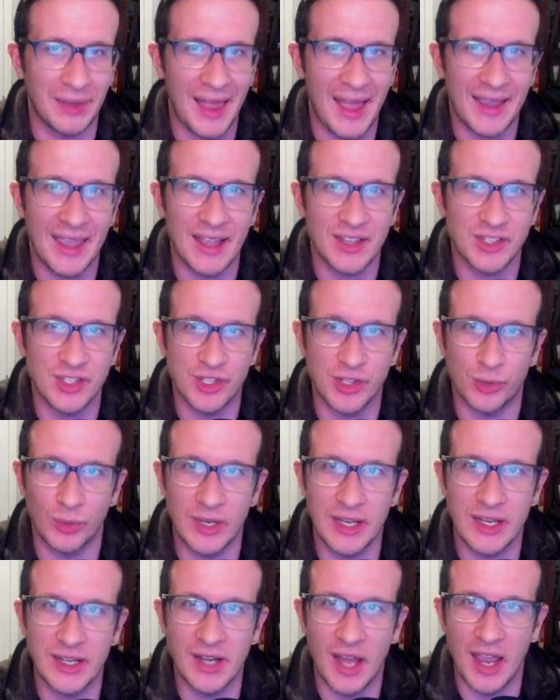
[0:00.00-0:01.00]
black has
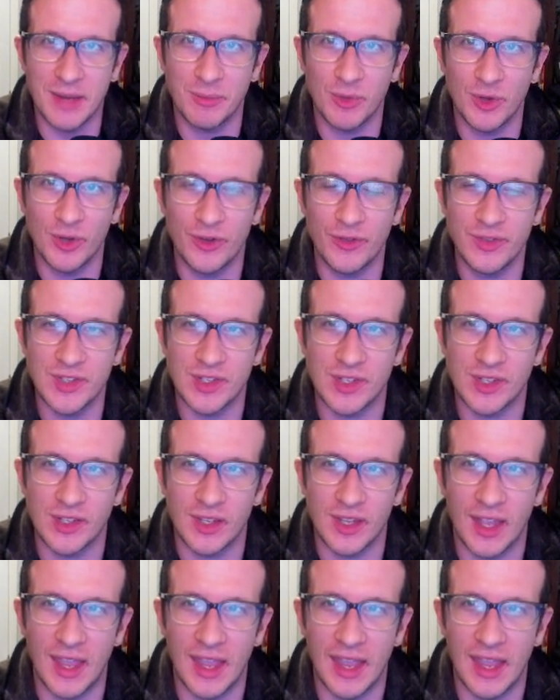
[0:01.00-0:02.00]
3 knight
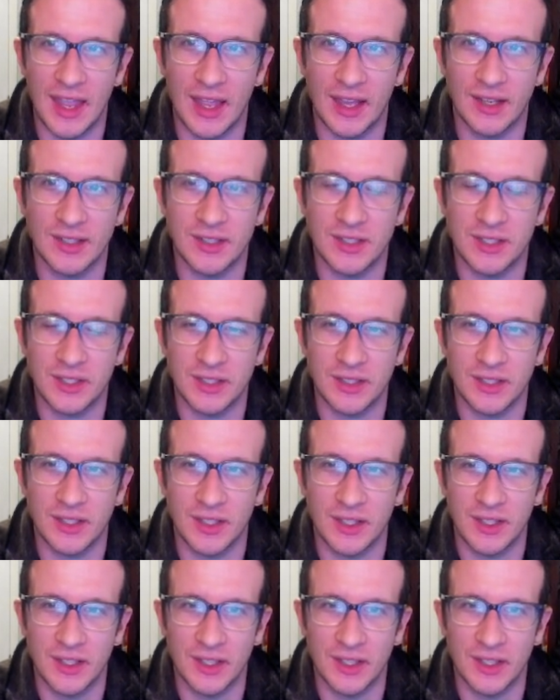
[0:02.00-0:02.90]
moves, and